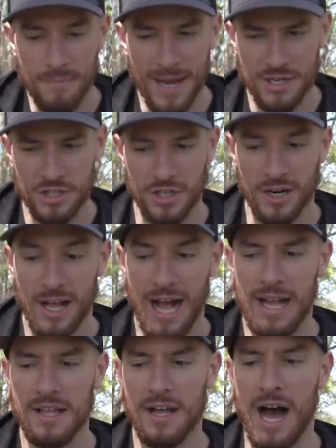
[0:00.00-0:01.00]
measure.
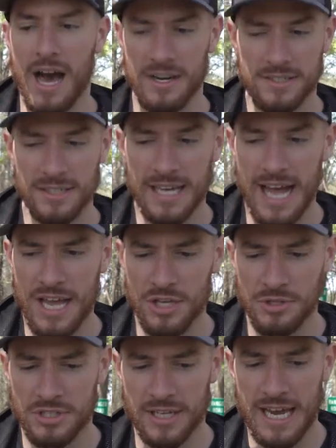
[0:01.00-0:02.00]
Honestly, I
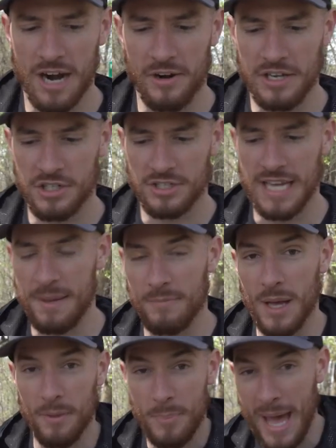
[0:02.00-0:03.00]
used to carry just a
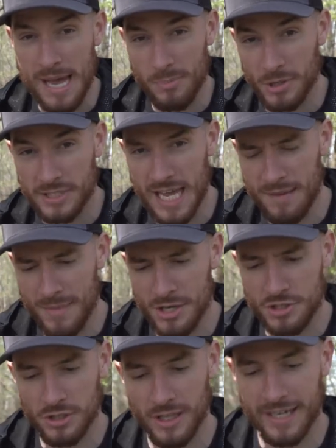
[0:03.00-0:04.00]
paper tape
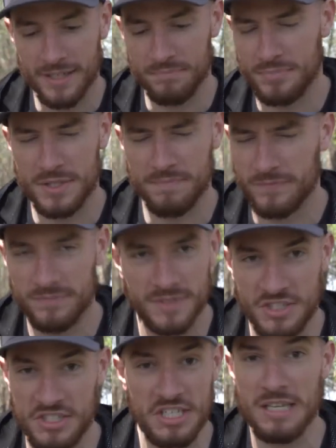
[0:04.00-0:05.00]
measure like a
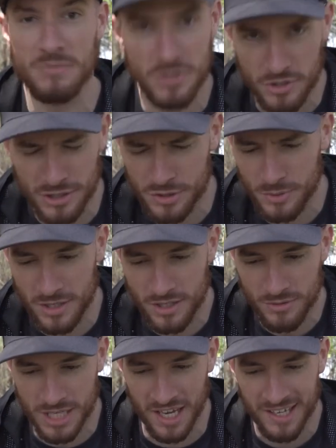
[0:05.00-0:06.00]
seamstress would
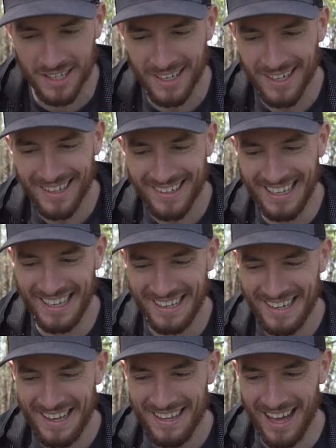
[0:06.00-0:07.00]
use.
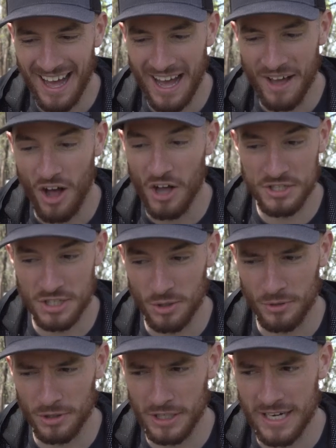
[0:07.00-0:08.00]
Also
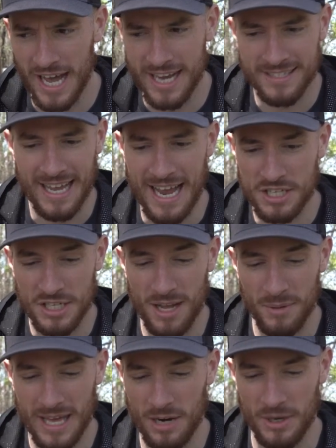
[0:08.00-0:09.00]
really nice. I actually
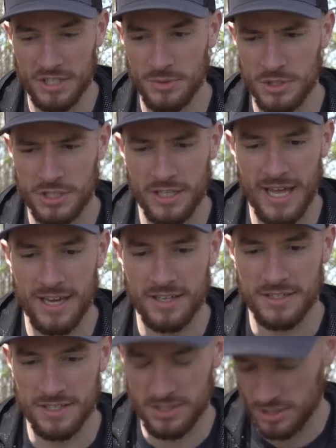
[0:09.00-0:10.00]
kind of want to switch to that because this is